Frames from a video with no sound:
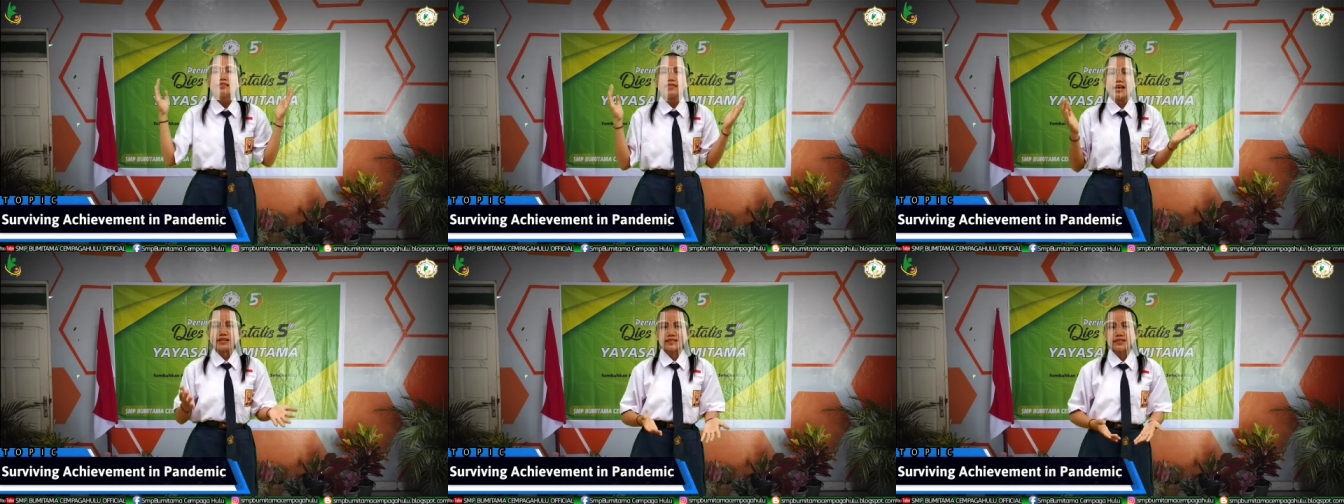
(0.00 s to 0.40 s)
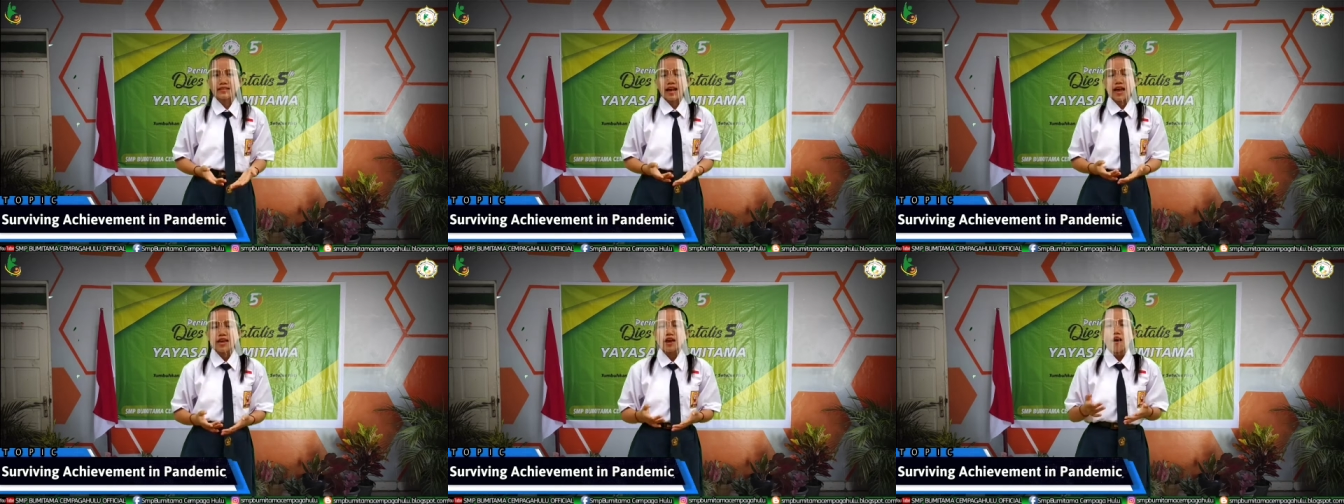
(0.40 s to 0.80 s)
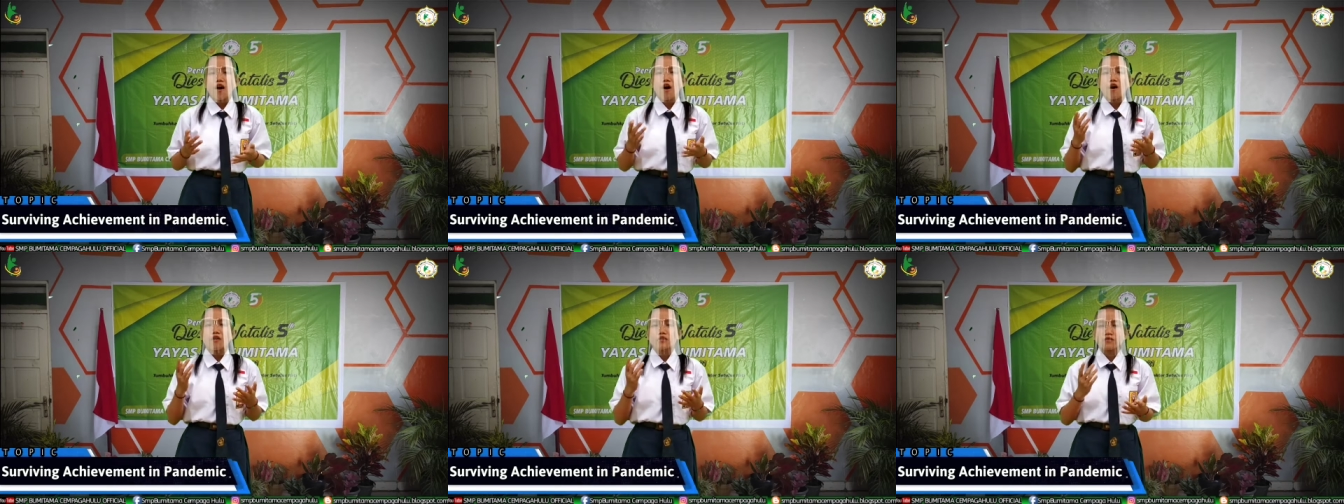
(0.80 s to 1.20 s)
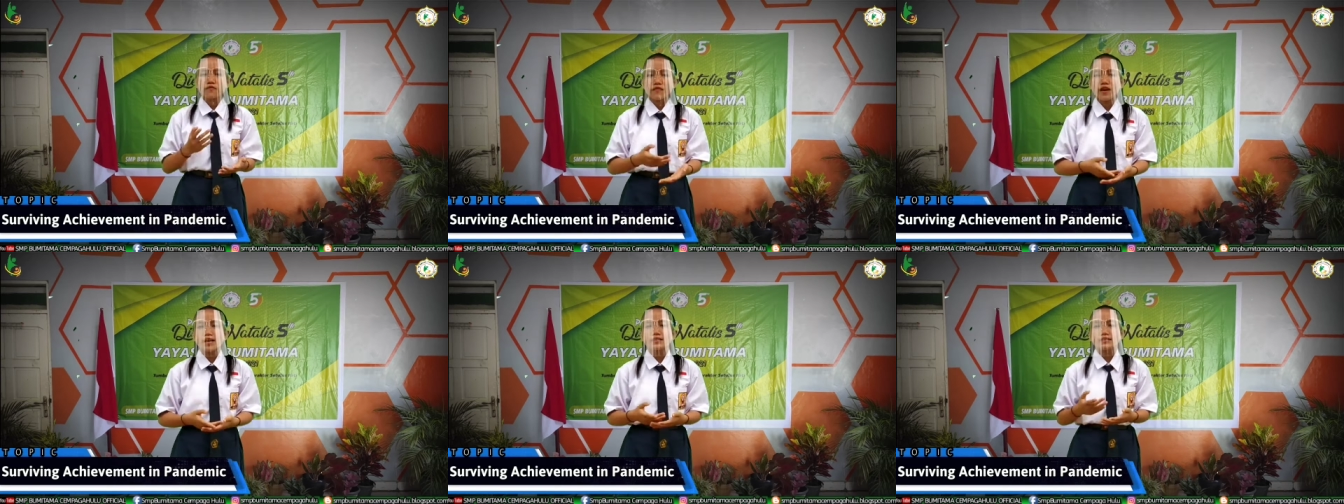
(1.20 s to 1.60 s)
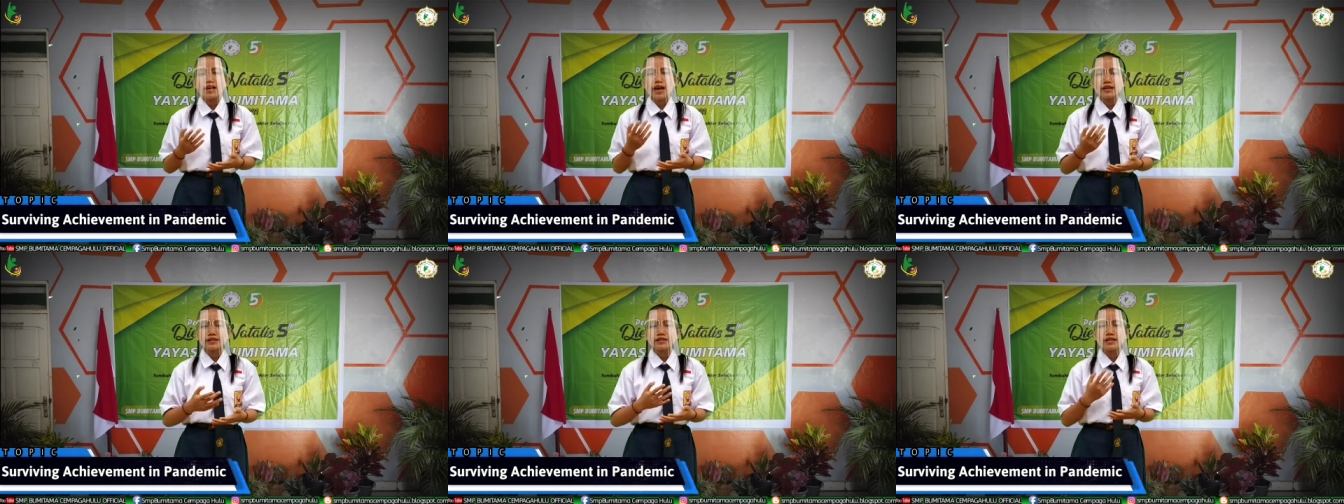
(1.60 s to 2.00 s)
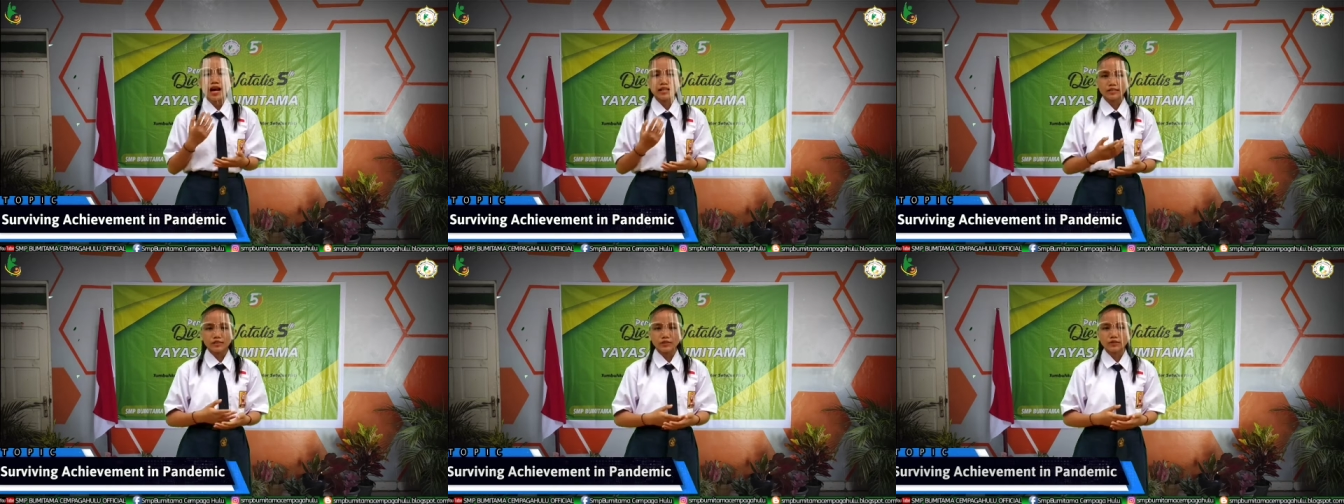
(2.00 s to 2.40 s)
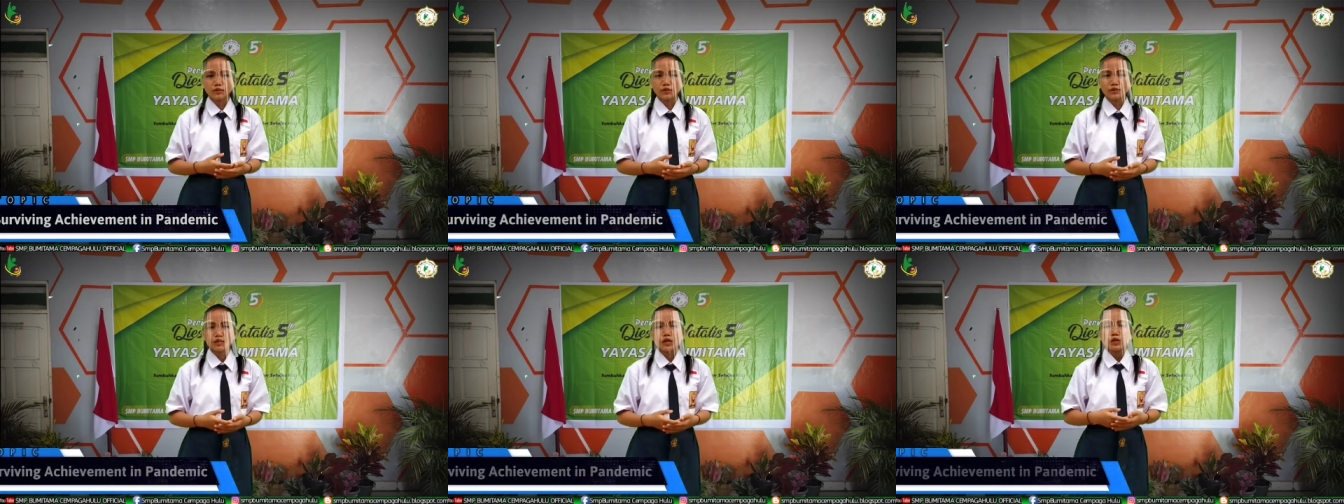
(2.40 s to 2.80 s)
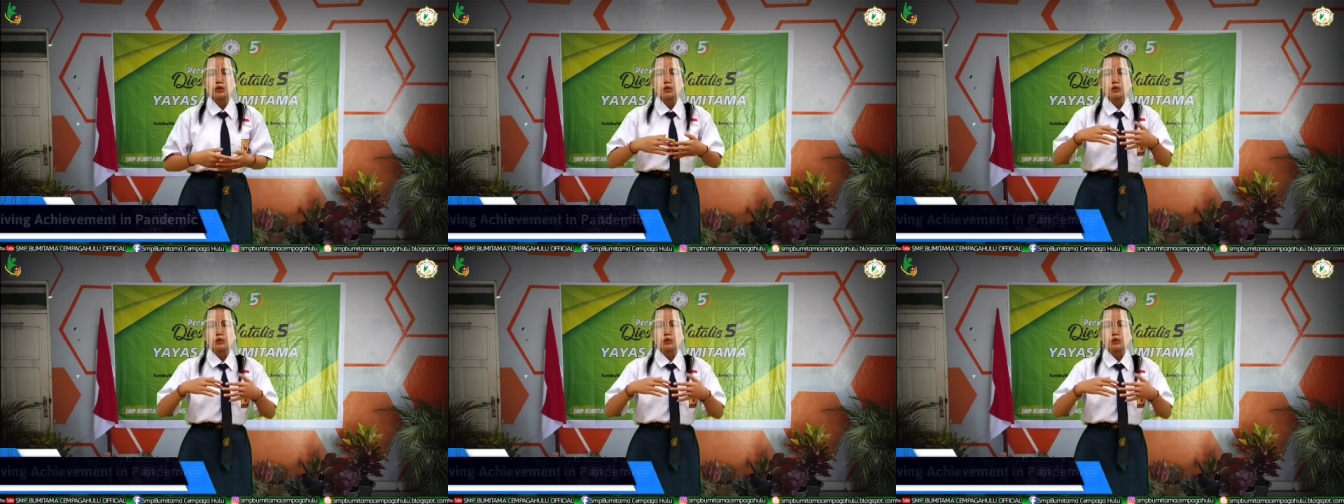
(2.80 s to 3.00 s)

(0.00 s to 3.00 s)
Let's say our praise and gratitude